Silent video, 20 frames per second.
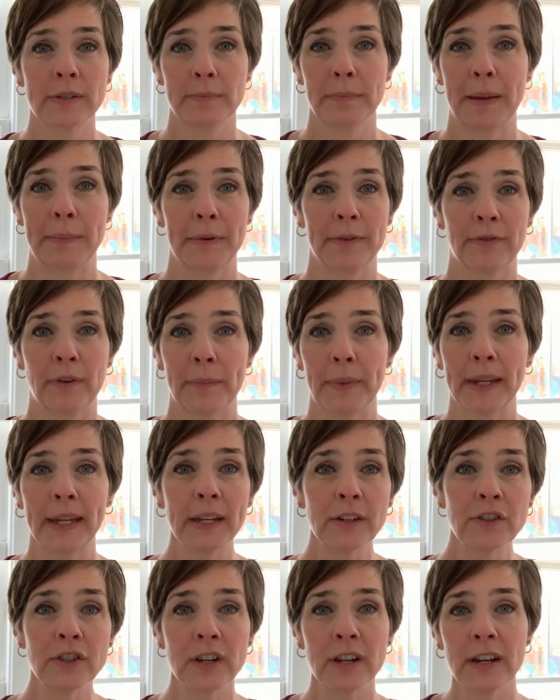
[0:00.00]
maybe from the
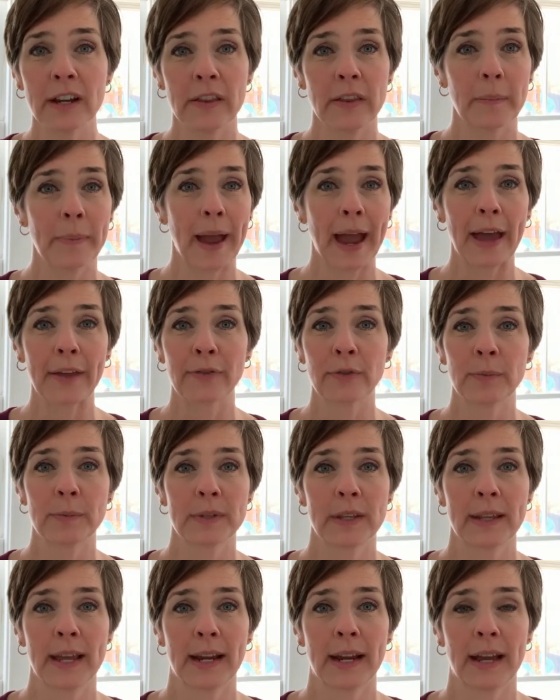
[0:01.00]
kitchen and the bathrooms
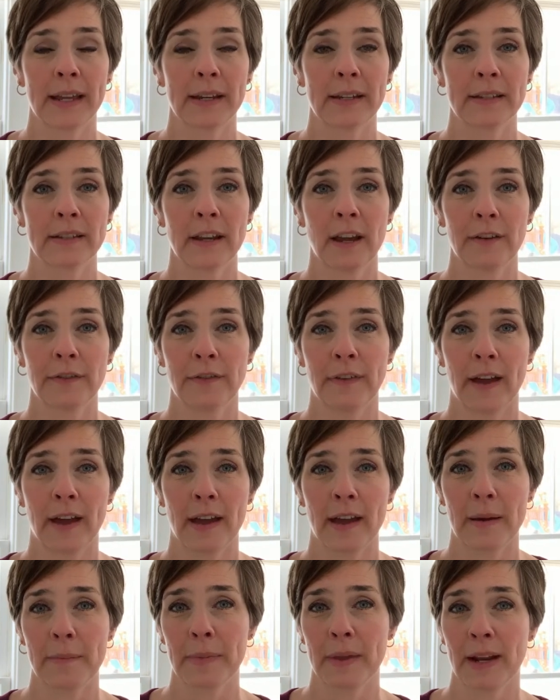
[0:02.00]
and that kind of stuff
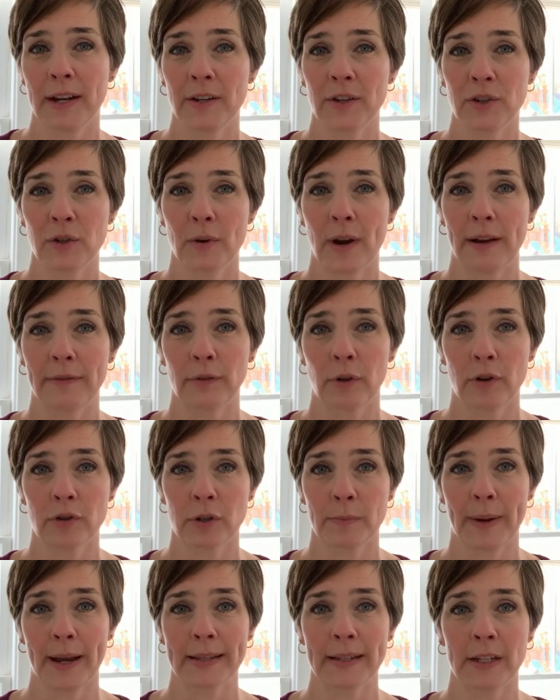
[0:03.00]
that I just don't have
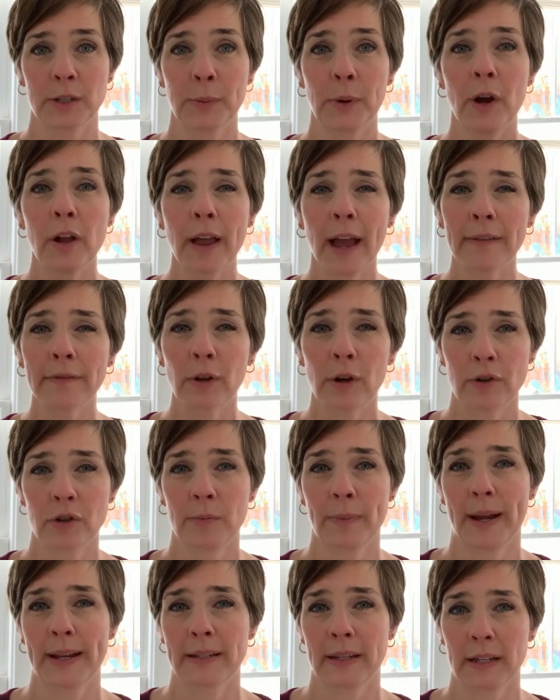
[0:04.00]
laundry baskets. We all have laundry
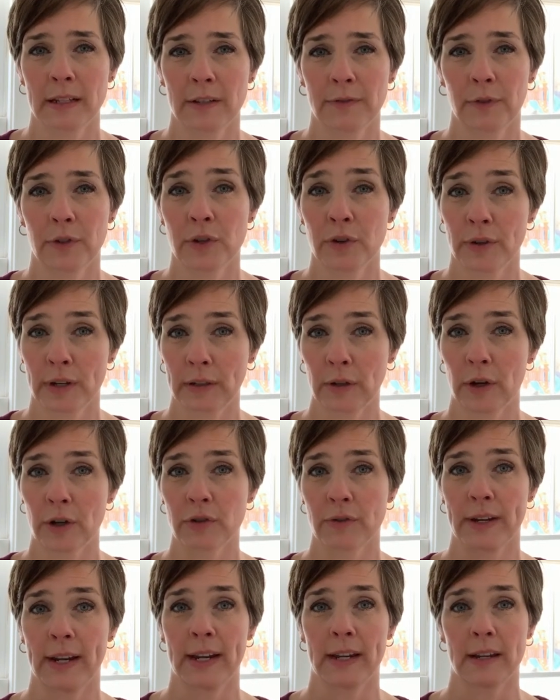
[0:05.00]
baskets for dirty
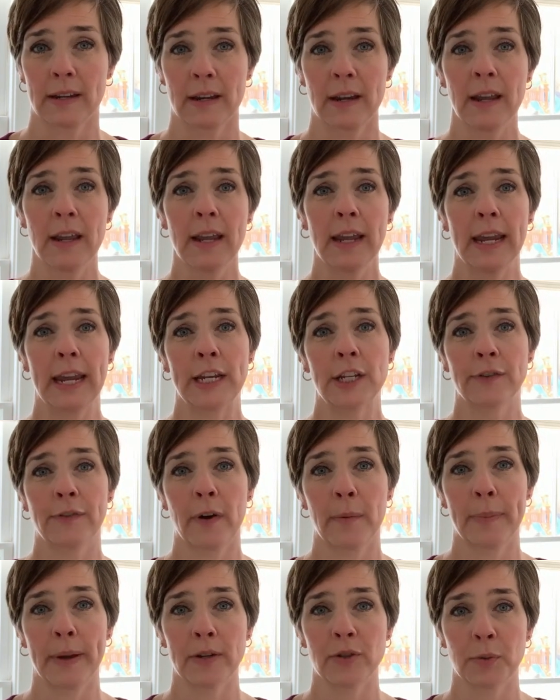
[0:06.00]
laundry in each of
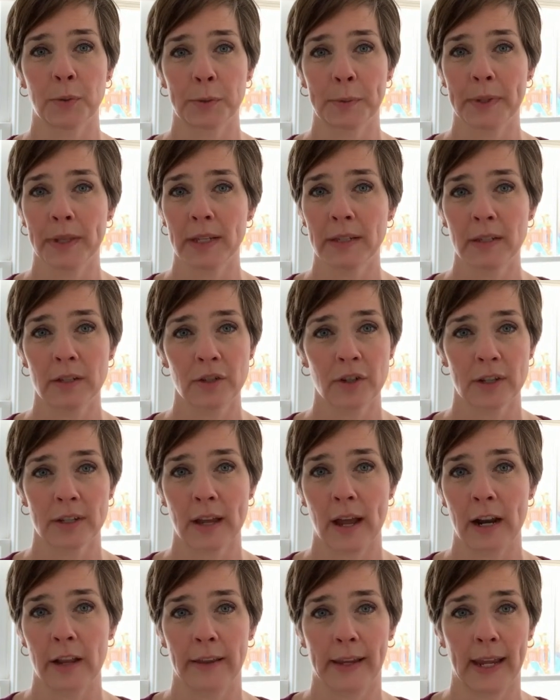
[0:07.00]
our bedrooms, but this is just
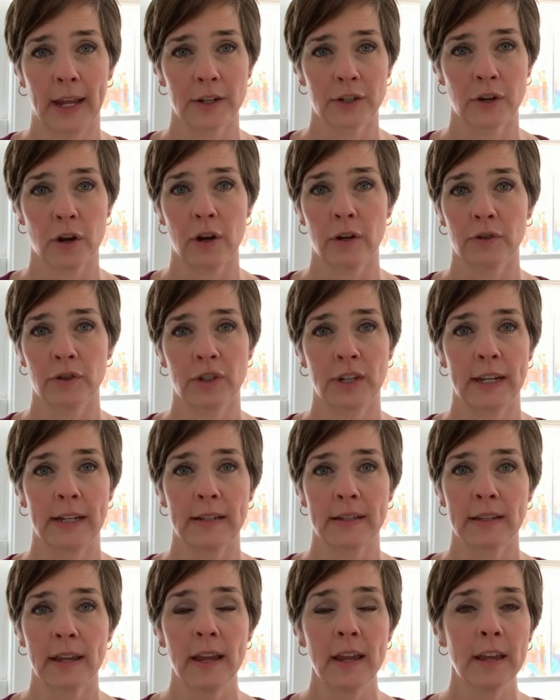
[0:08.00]
kind of the catch-all
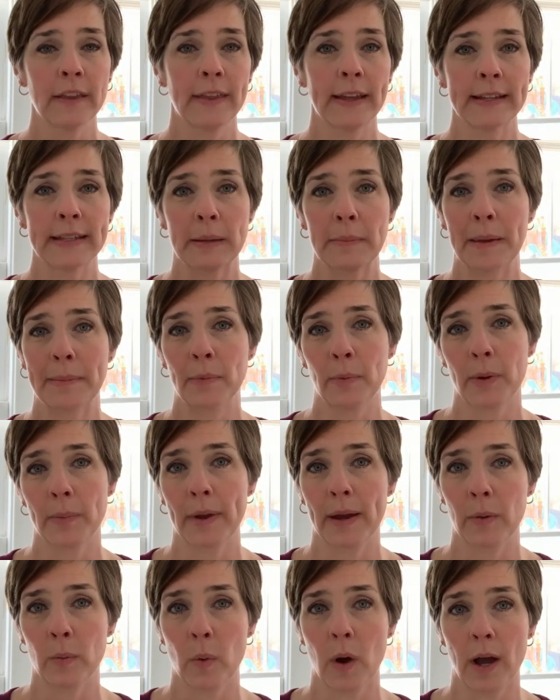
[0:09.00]
sheets, things that maybe we
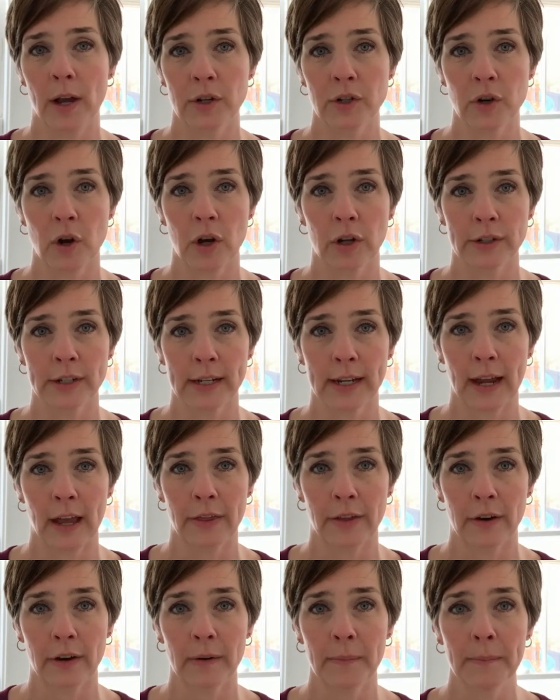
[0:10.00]
might wash all
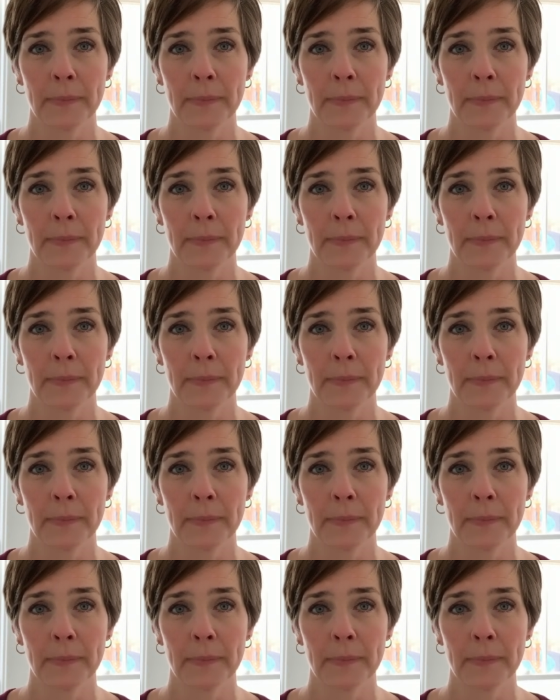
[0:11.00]
together.